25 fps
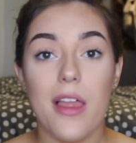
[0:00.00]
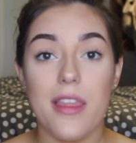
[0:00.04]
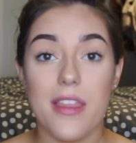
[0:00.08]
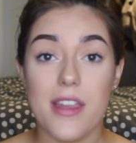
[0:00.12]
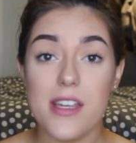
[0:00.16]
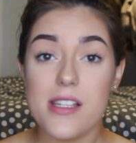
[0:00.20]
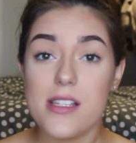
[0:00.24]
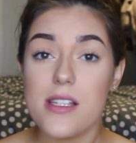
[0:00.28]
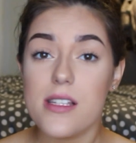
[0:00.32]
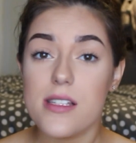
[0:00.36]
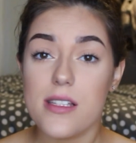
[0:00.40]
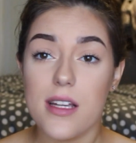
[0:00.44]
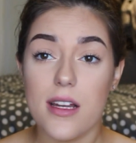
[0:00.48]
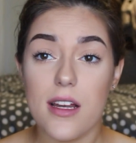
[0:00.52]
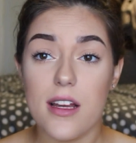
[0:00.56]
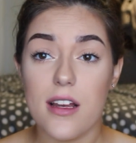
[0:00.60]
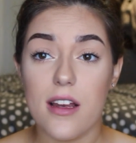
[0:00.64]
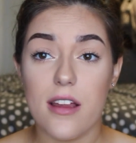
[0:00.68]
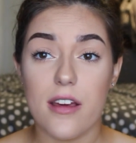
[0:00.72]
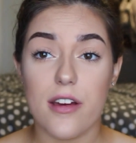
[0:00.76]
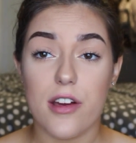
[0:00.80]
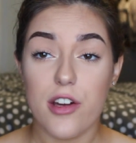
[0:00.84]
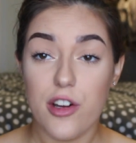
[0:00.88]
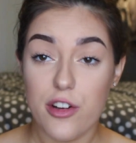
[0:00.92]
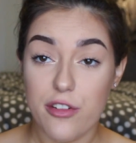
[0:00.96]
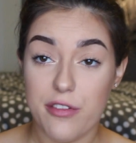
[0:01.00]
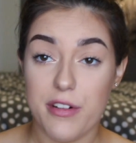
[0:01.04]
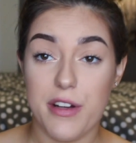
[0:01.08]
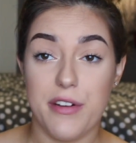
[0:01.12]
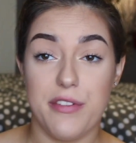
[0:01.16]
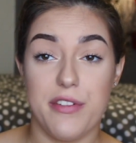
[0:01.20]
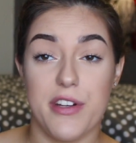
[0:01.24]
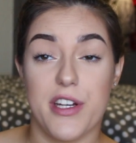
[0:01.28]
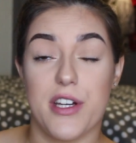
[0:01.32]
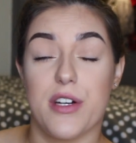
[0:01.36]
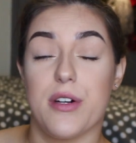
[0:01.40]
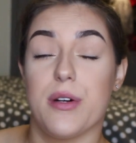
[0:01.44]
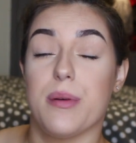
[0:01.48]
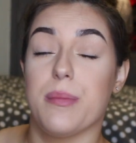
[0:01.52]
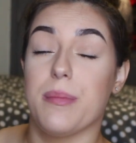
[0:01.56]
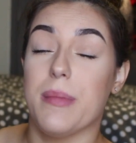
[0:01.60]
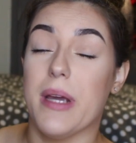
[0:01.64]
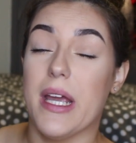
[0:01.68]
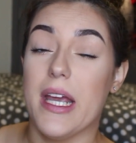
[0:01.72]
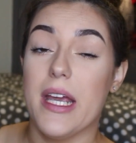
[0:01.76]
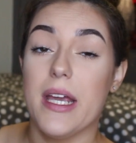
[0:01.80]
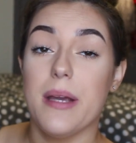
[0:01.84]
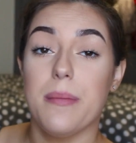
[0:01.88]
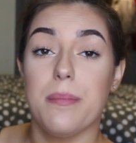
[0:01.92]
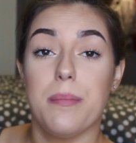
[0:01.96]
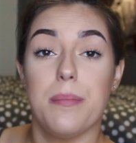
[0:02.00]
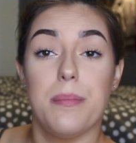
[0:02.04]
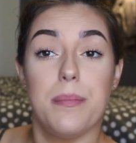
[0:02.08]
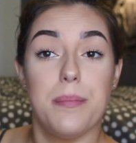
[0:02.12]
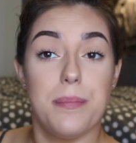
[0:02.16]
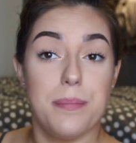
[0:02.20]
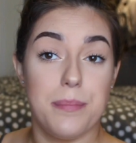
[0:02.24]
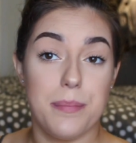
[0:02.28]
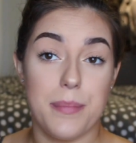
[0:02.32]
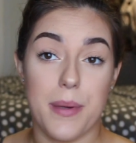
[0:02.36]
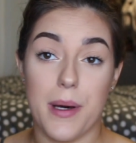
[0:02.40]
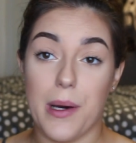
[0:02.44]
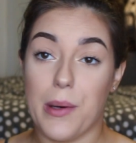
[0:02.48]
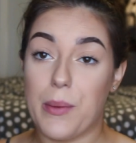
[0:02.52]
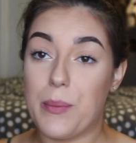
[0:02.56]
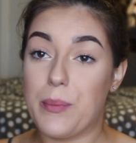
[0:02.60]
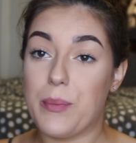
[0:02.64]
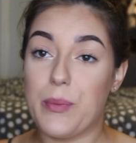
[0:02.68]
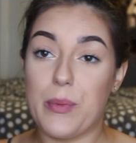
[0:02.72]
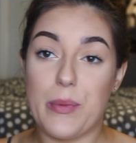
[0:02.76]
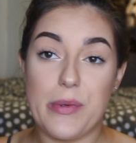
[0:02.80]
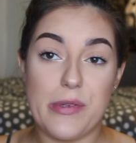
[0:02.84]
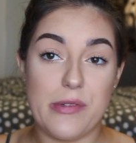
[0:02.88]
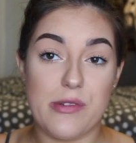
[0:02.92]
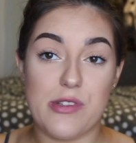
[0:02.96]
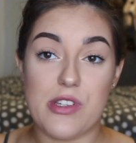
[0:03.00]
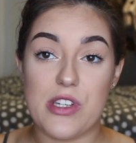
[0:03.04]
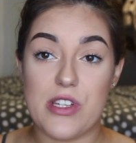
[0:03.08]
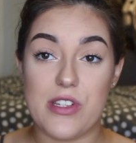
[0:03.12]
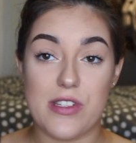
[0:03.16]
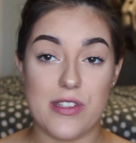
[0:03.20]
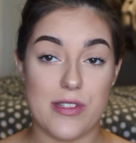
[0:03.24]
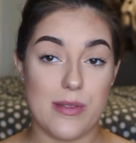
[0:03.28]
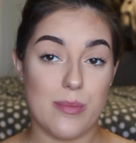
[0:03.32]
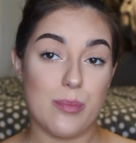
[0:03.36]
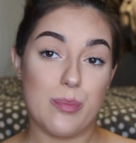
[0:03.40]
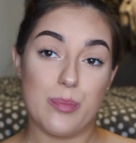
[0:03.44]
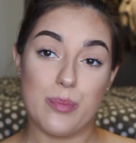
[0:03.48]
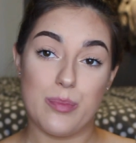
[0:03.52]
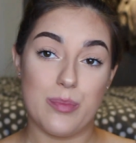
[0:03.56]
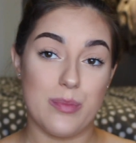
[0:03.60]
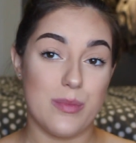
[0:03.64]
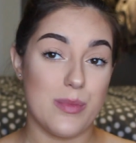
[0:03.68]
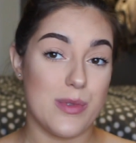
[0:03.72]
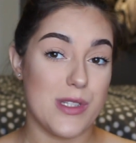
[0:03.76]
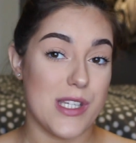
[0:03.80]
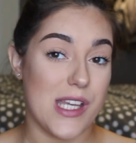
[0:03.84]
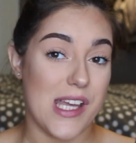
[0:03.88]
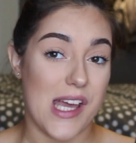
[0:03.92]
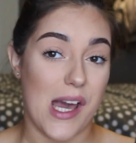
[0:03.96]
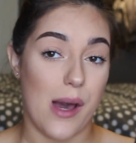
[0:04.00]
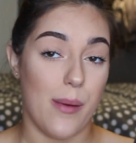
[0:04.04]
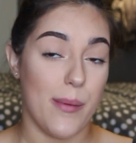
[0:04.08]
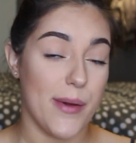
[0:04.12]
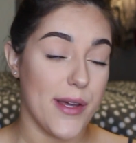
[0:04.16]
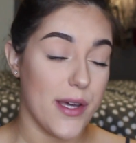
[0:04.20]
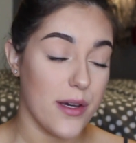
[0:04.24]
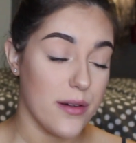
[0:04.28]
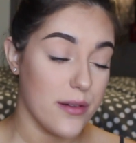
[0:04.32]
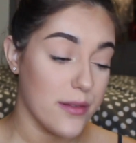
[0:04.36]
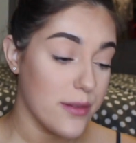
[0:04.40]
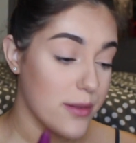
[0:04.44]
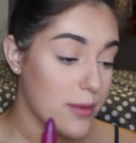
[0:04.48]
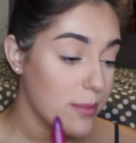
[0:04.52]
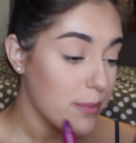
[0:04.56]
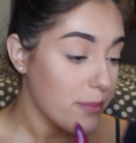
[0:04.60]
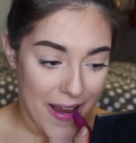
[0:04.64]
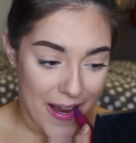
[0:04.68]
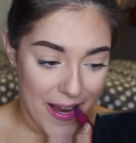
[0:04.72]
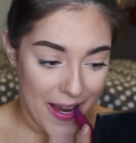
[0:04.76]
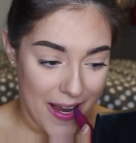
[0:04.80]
This is going to look horrific on me, but we'll just see how it goes.